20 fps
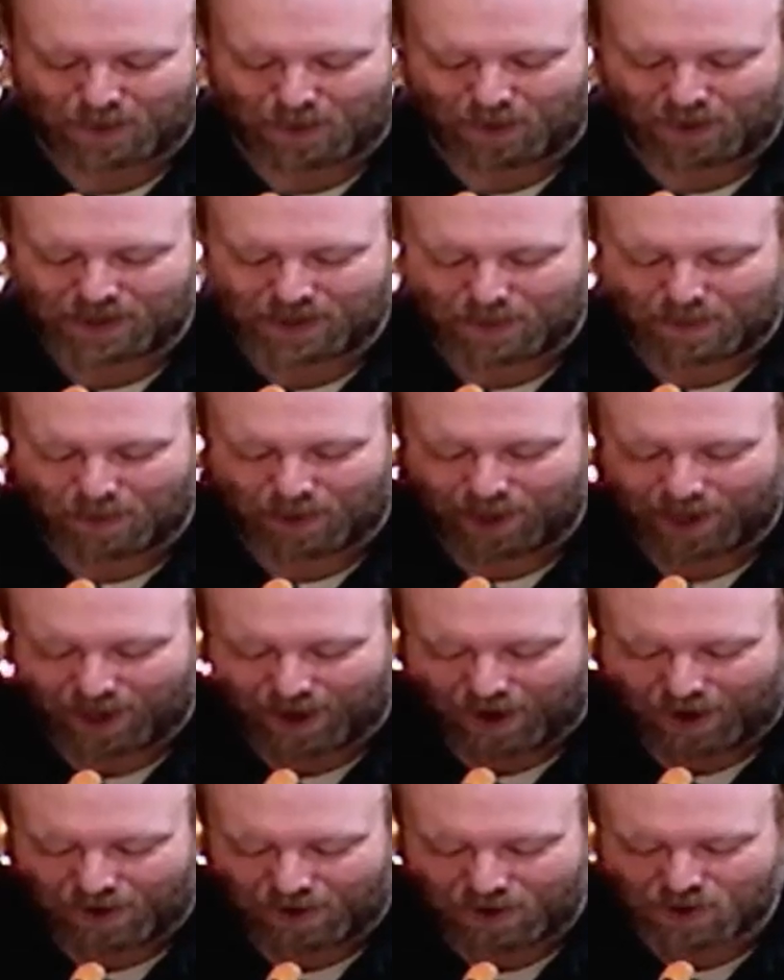and to bring
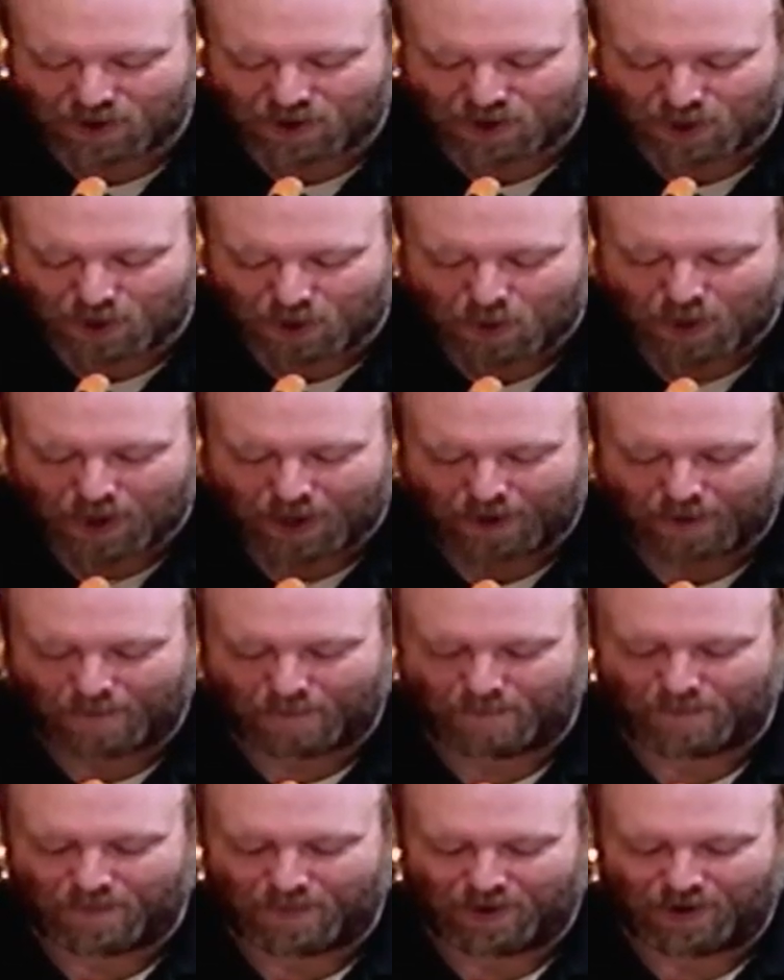others to
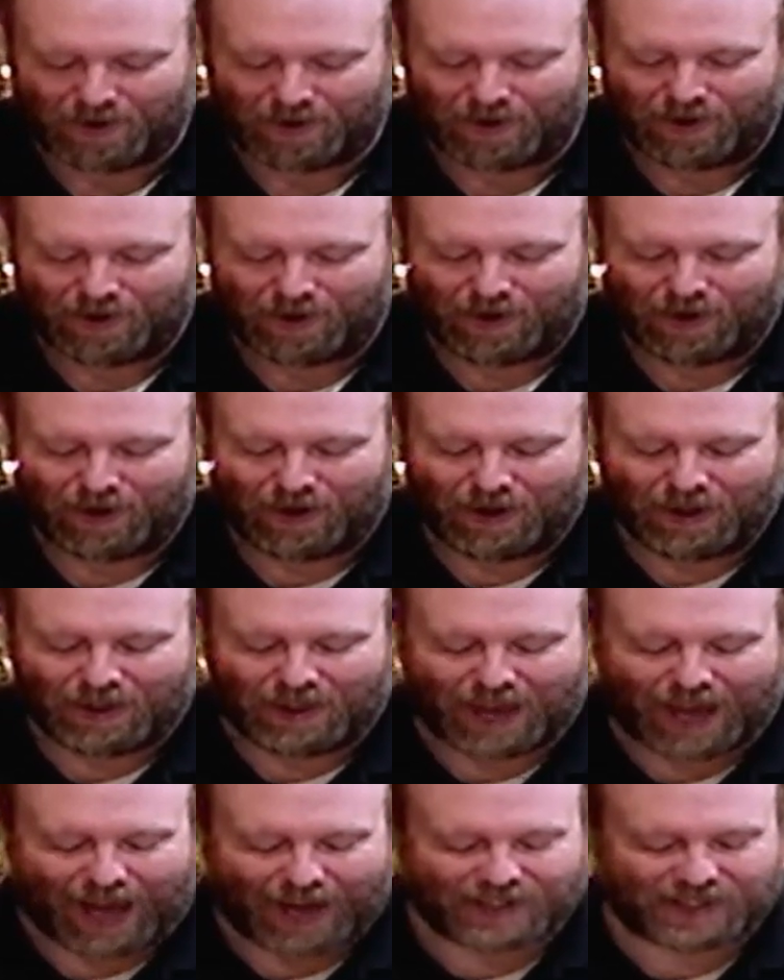him.
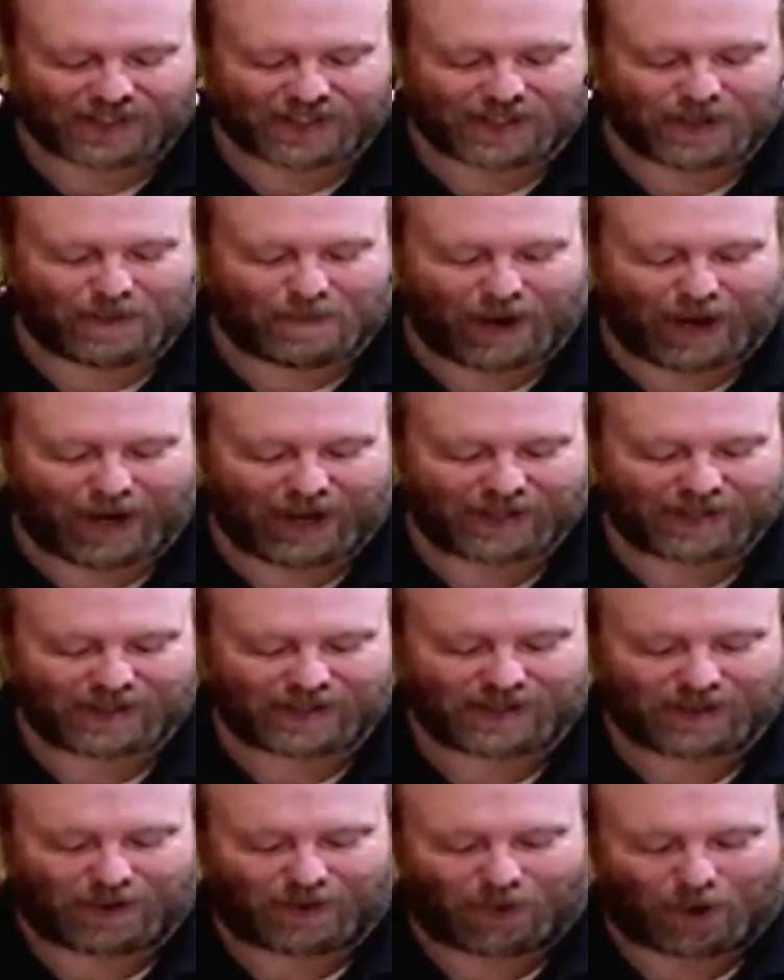That is the
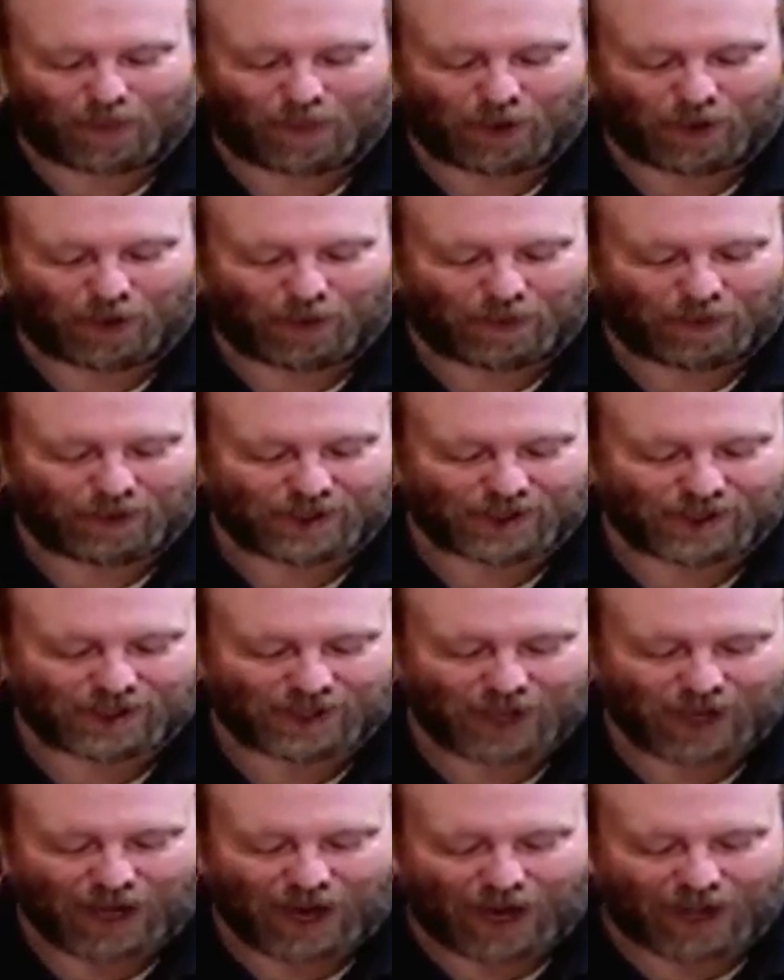basis of our purpose
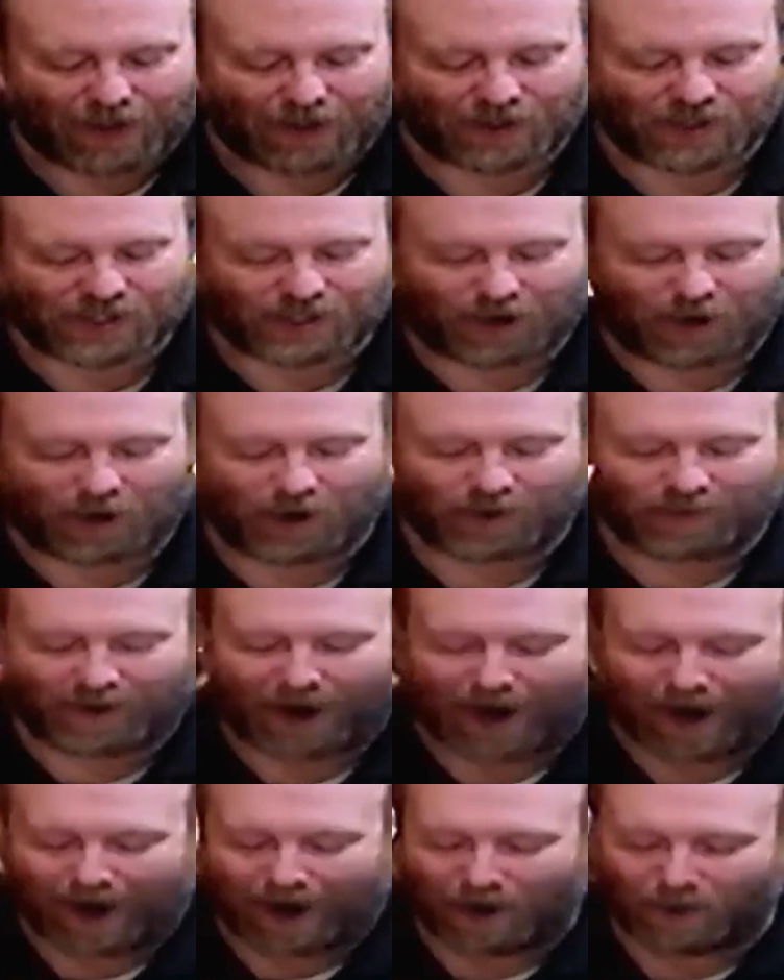and the start of
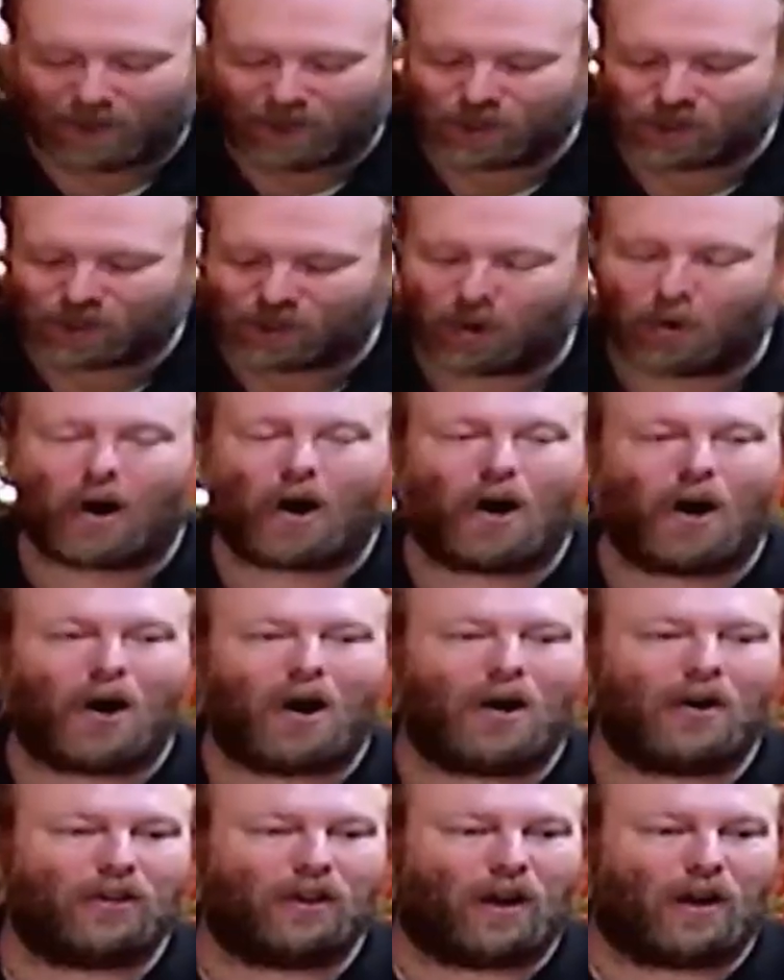how we show
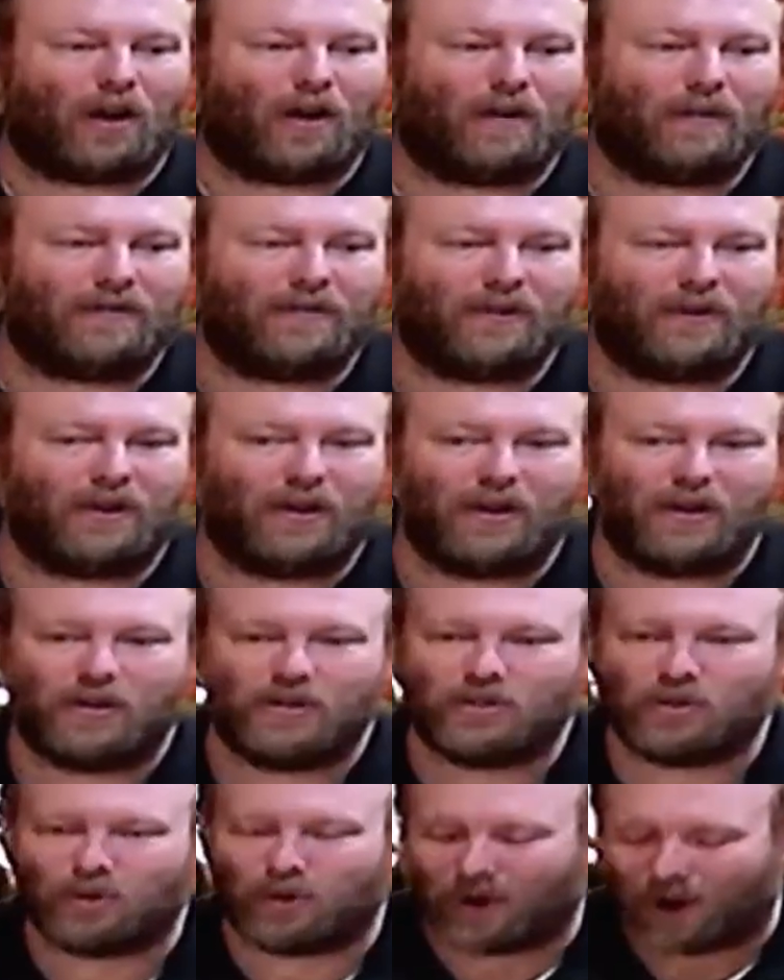our love
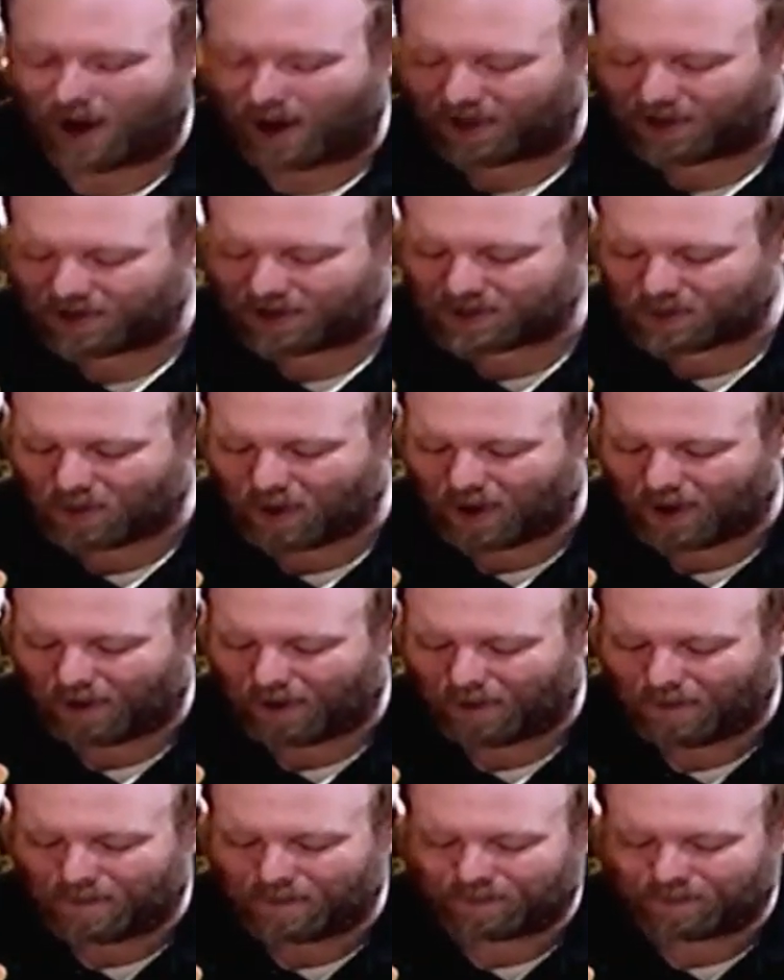to God as well.